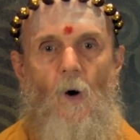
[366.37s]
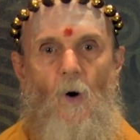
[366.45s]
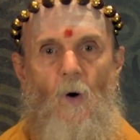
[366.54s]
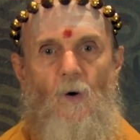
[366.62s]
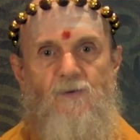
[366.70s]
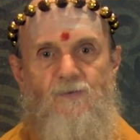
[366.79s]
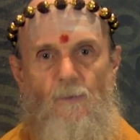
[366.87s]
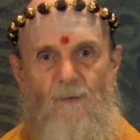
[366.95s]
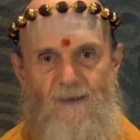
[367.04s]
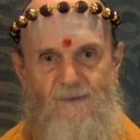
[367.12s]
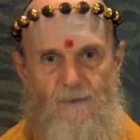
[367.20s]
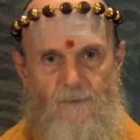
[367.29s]
also
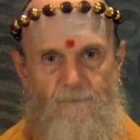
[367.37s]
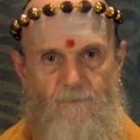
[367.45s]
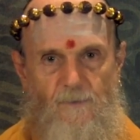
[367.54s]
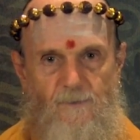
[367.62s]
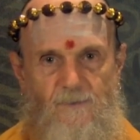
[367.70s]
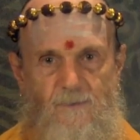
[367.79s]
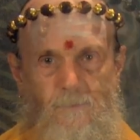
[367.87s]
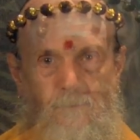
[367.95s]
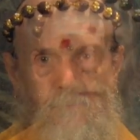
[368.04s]
makes a difference.